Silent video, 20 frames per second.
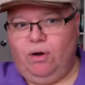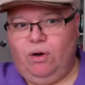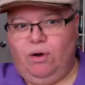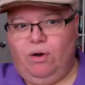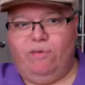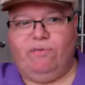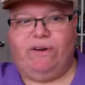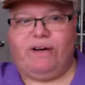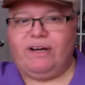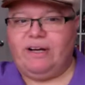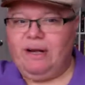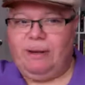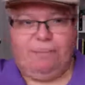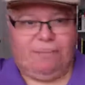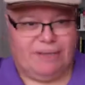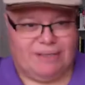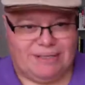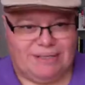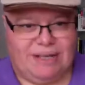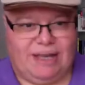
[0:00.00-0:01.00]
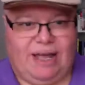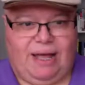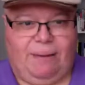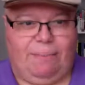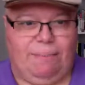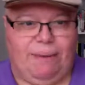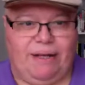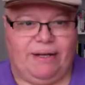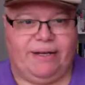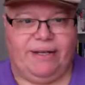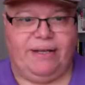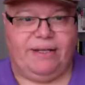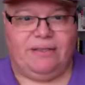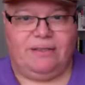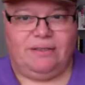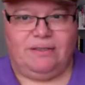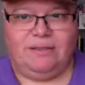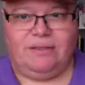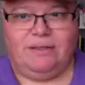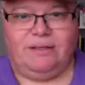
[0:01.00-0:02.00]
overcome this gap and
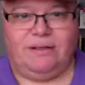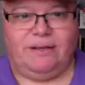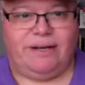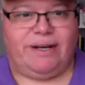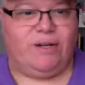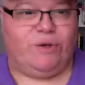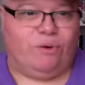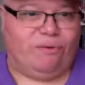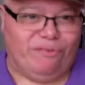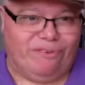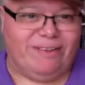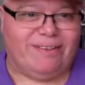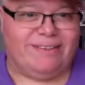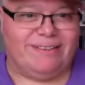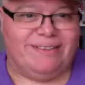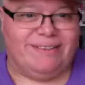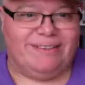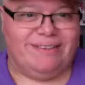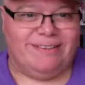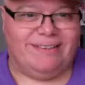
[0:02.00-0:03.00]
get rid of it?